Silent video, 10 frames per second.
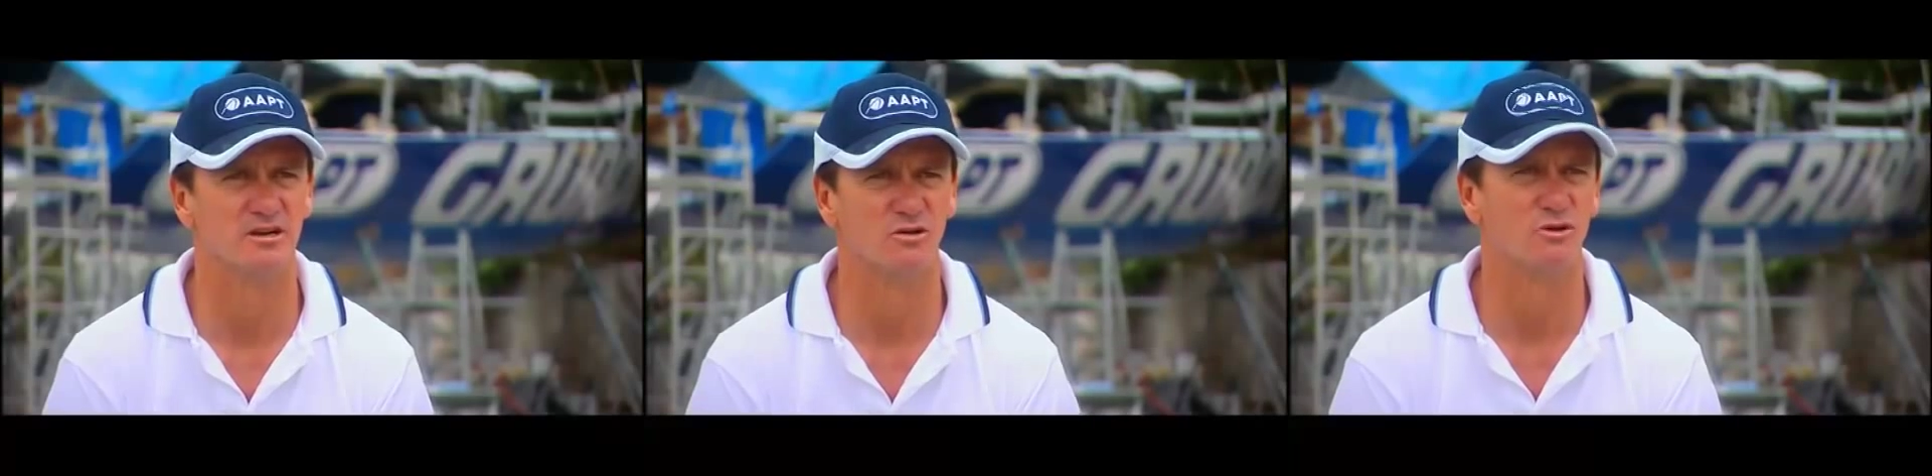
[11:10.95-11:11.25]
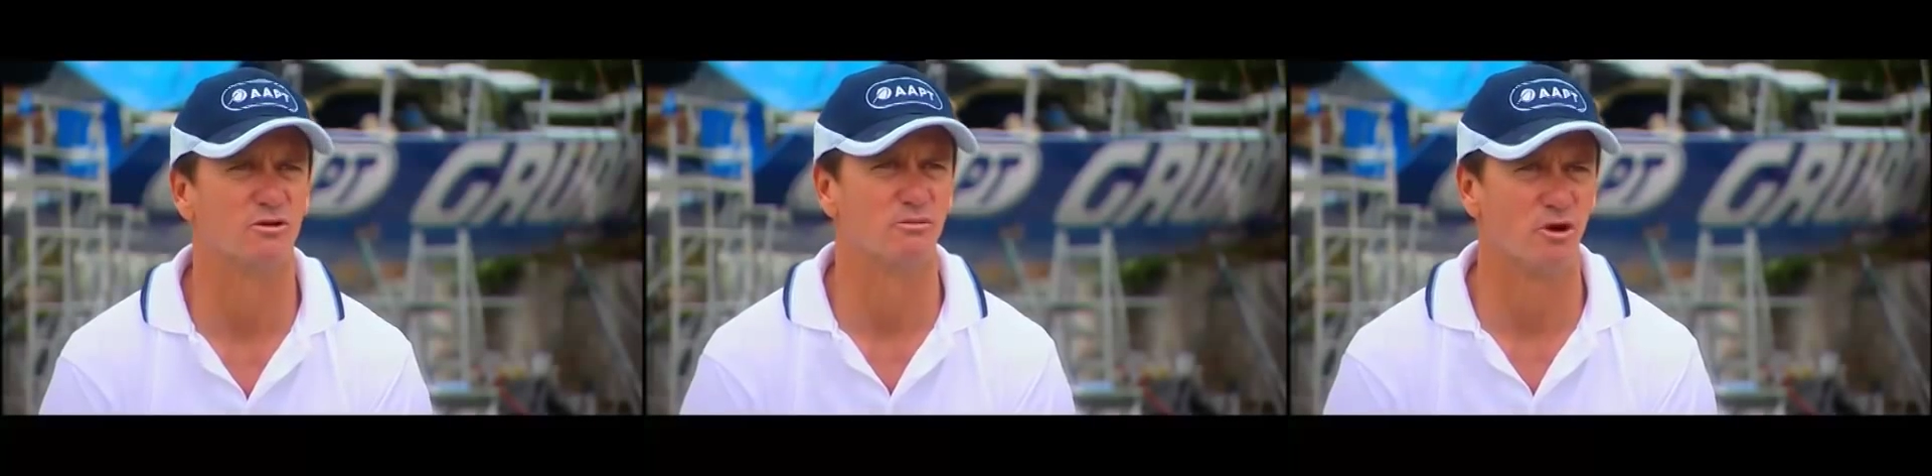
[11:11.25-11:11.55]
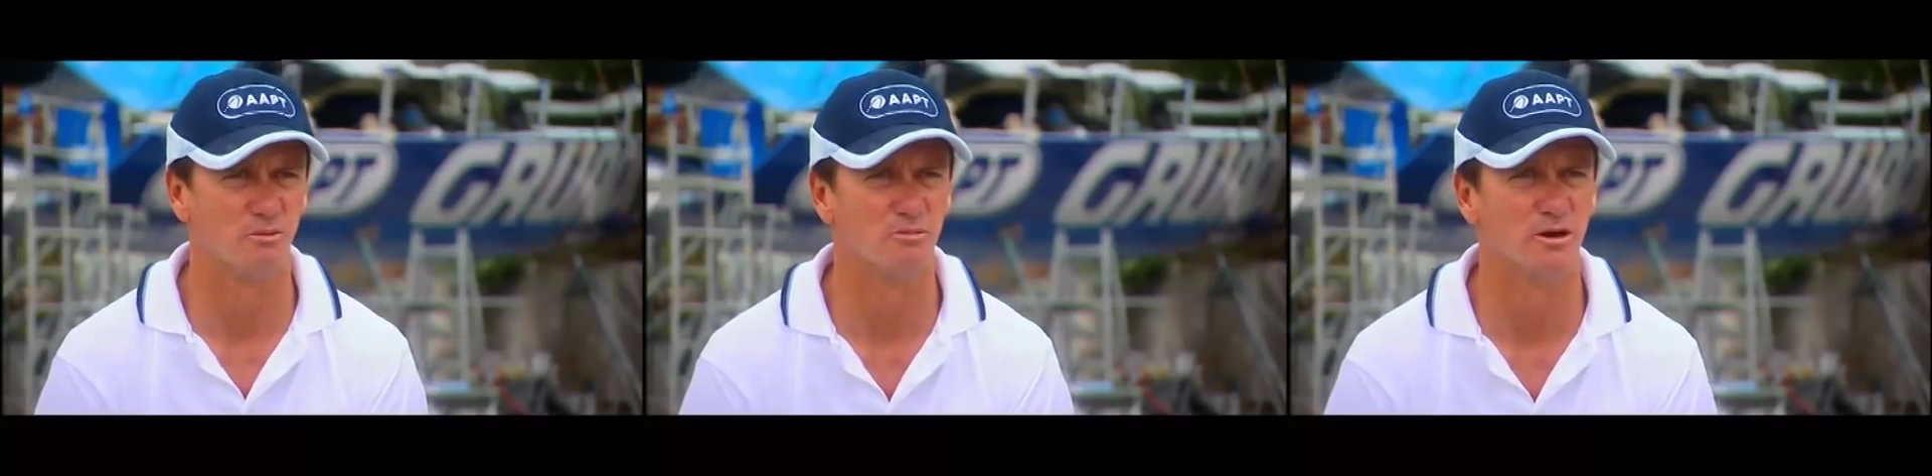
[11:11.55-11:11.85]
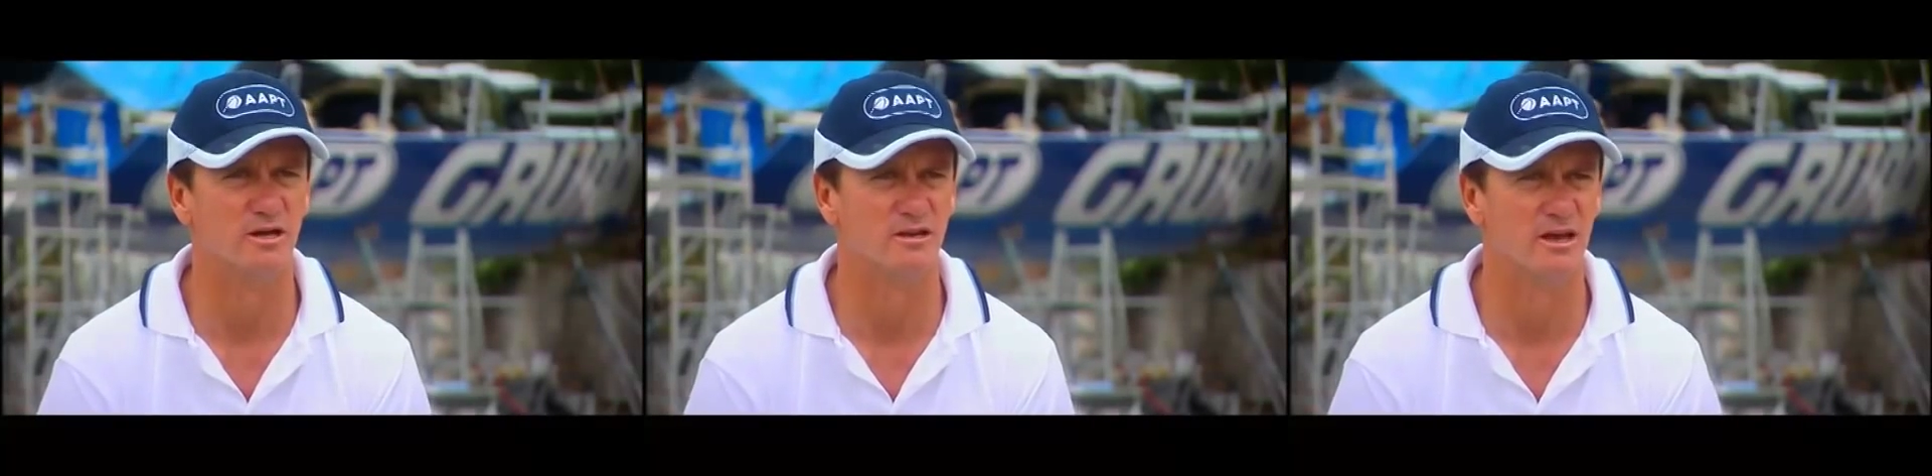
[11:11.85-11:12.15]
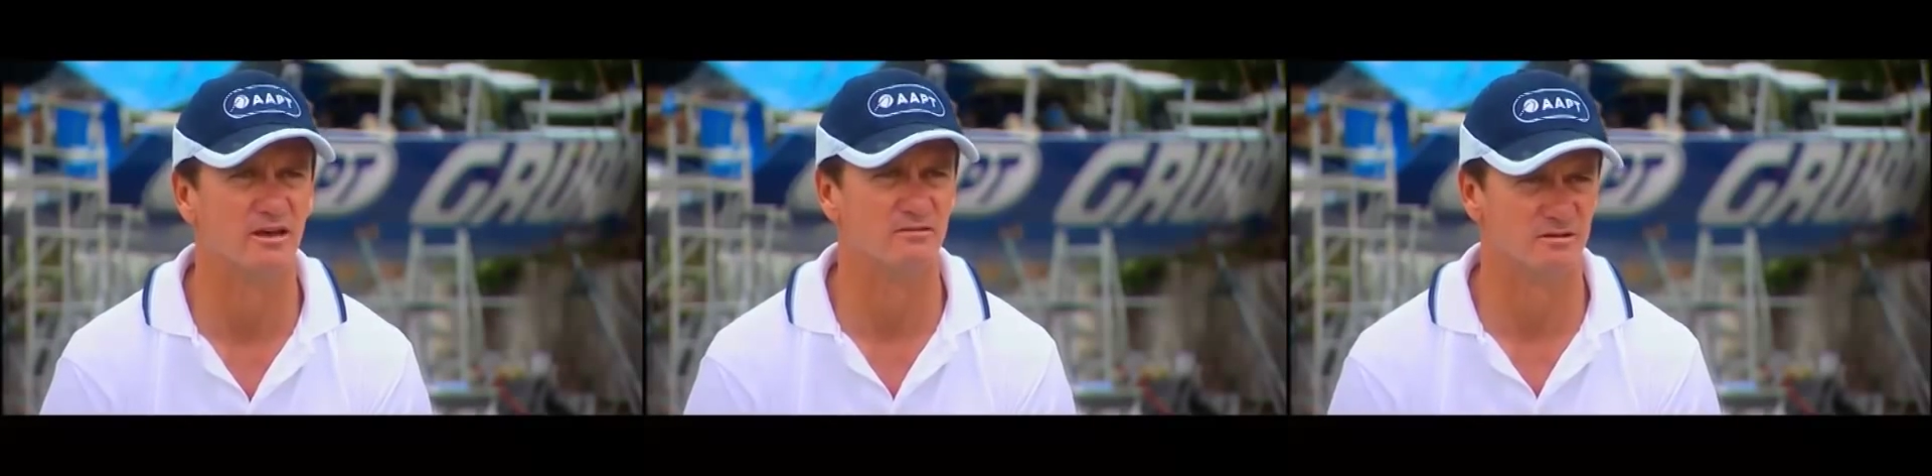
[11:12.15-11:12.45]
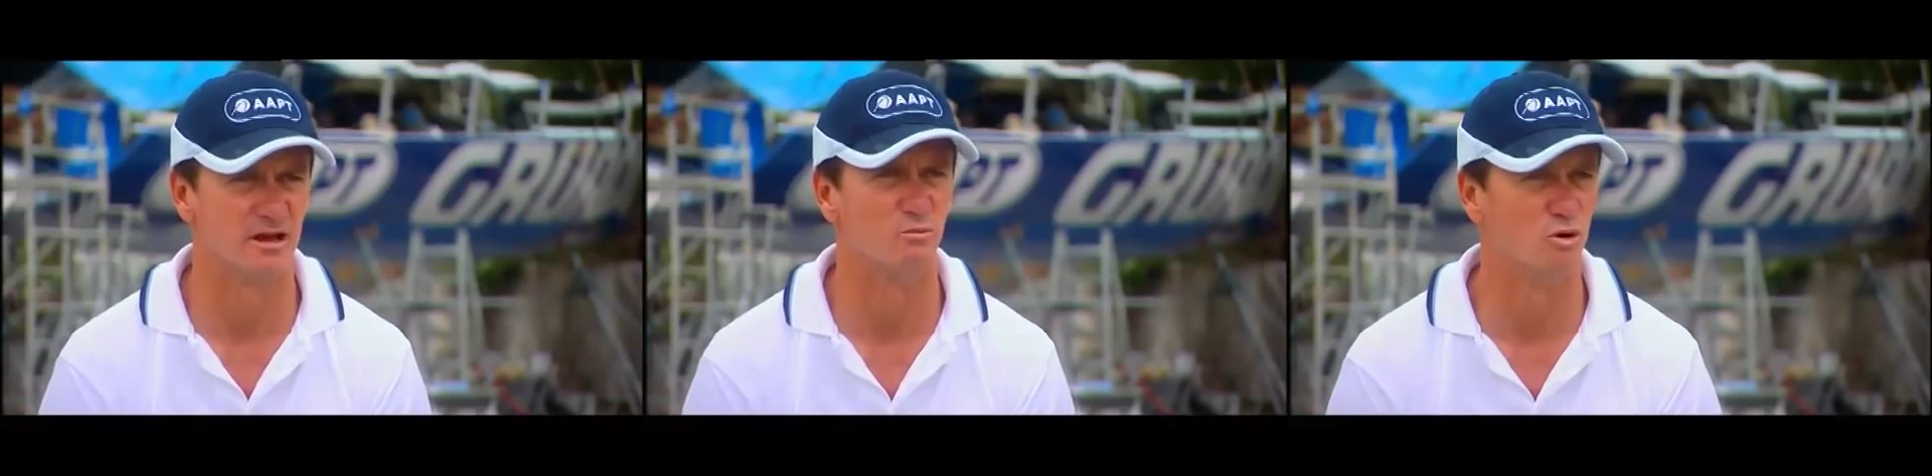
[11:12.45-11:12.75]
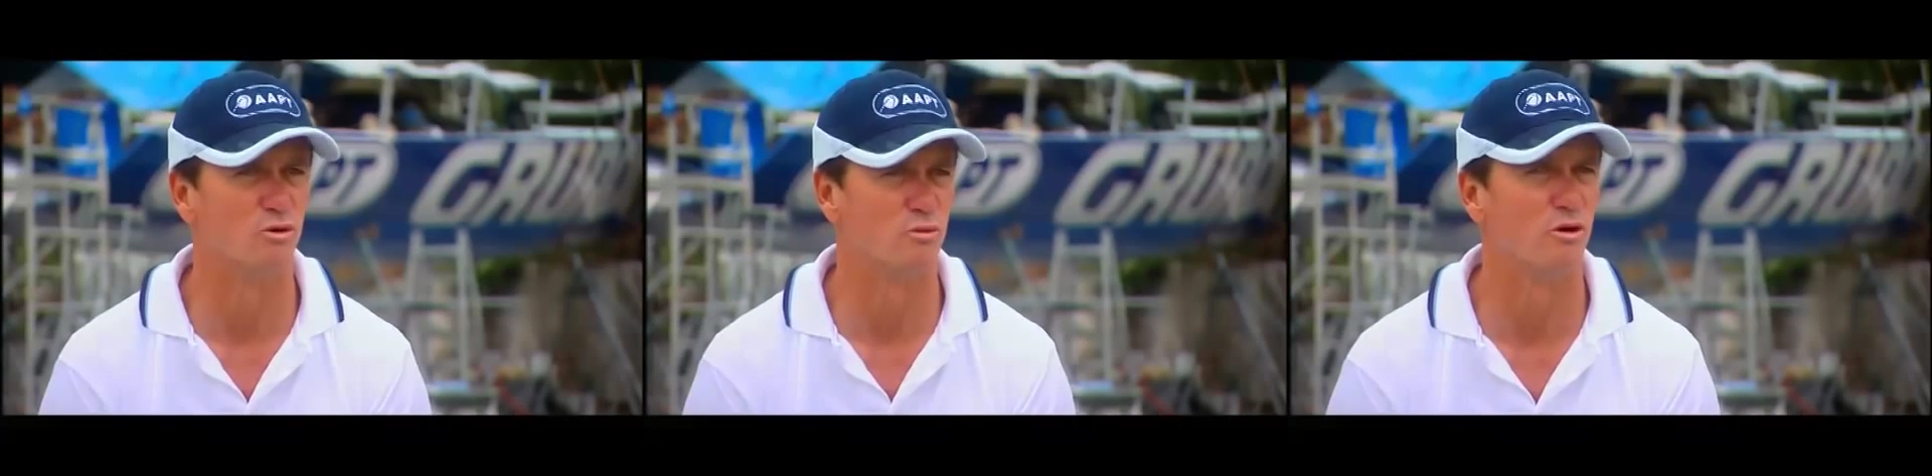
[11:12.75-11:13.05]
look at a problem and
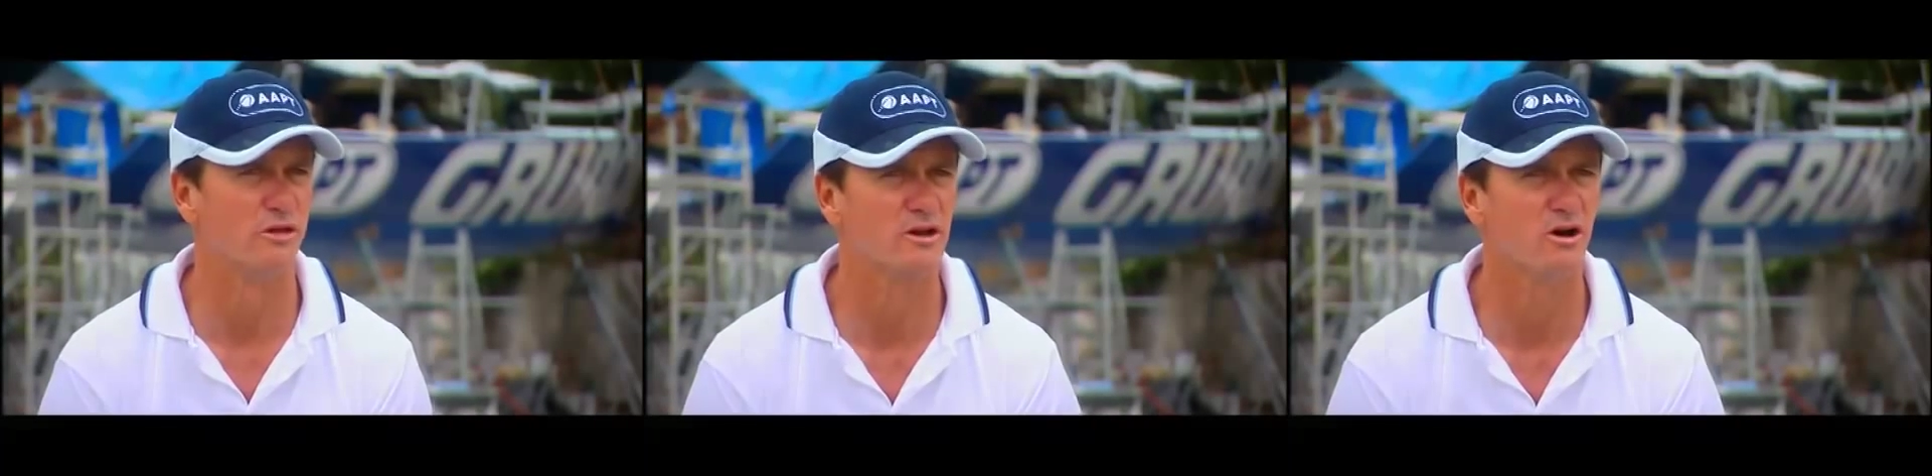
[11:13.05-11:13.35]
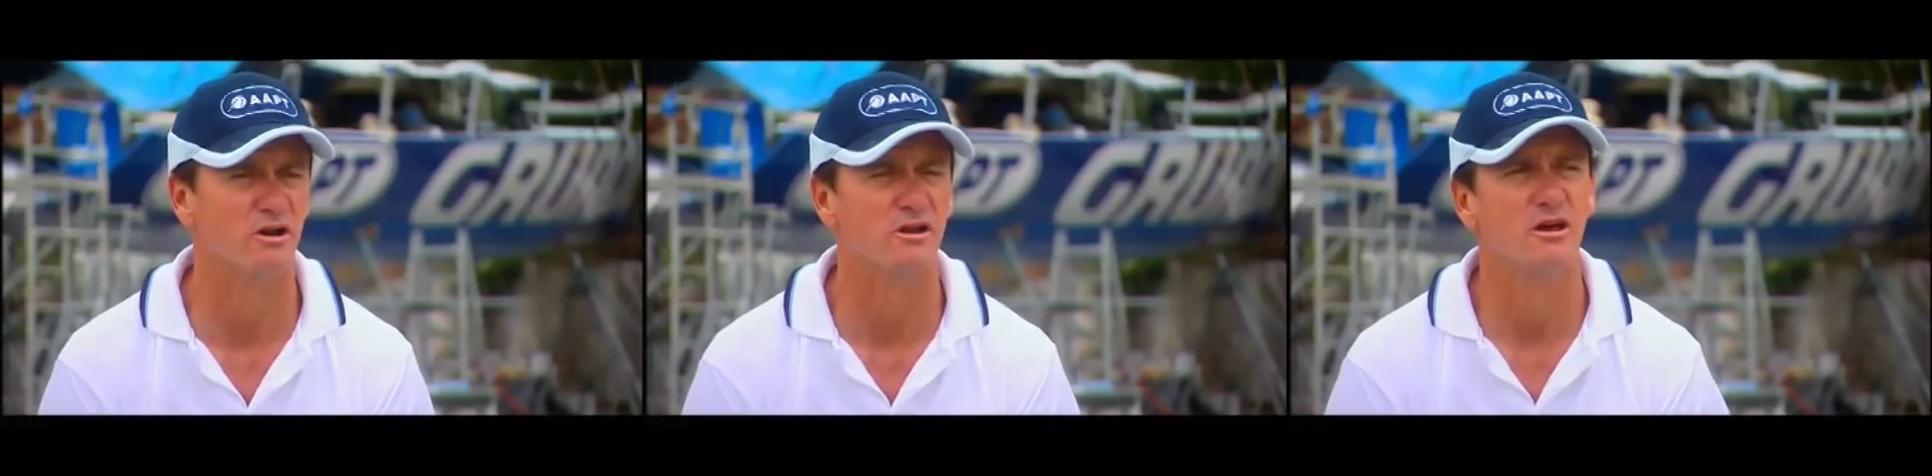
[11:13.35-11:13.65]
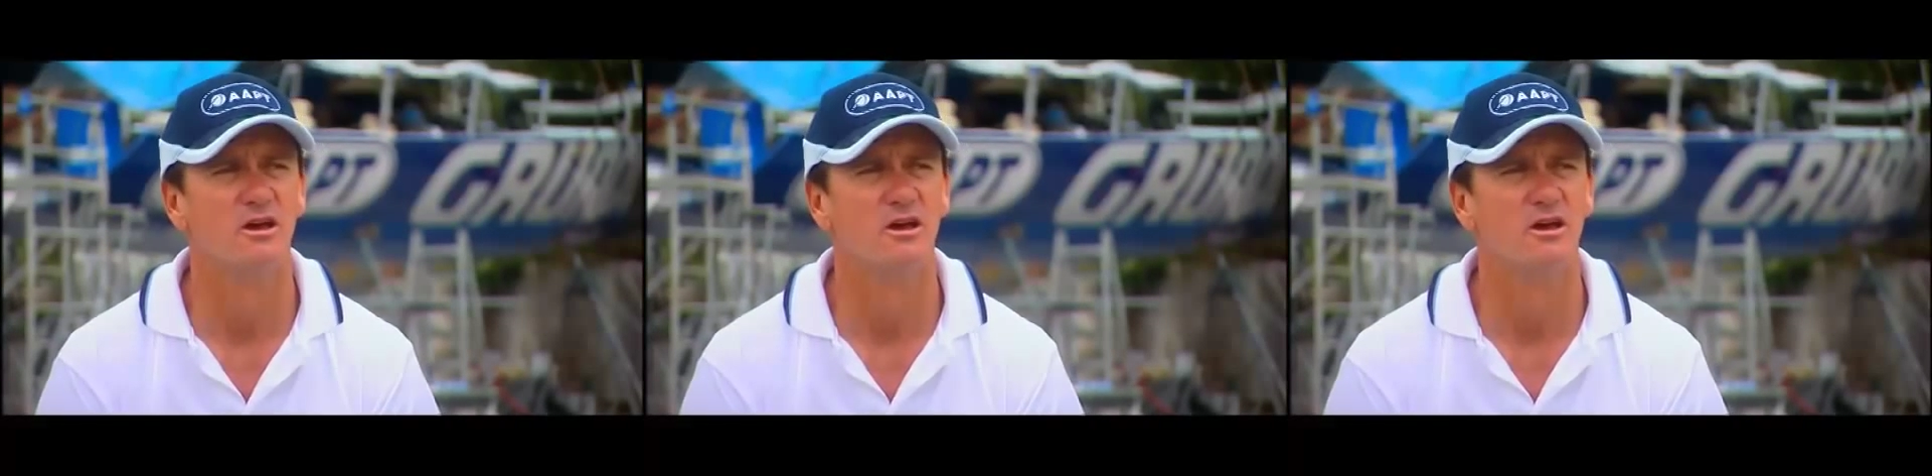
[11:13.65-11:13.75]
work with what they got.